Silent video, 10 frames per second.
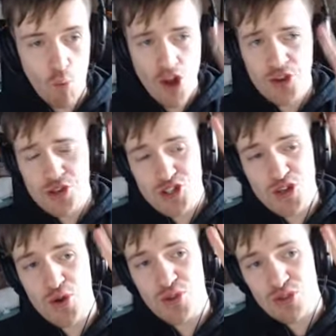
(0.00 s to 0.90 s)
One,
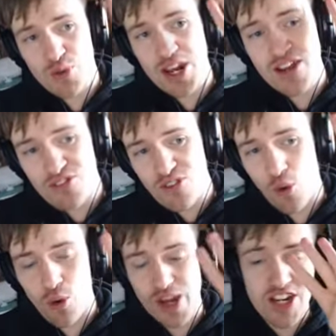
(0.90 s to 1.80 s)
two, three,
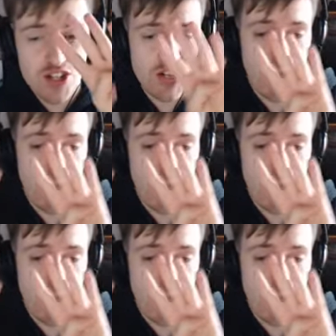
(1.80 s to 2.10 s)
four, each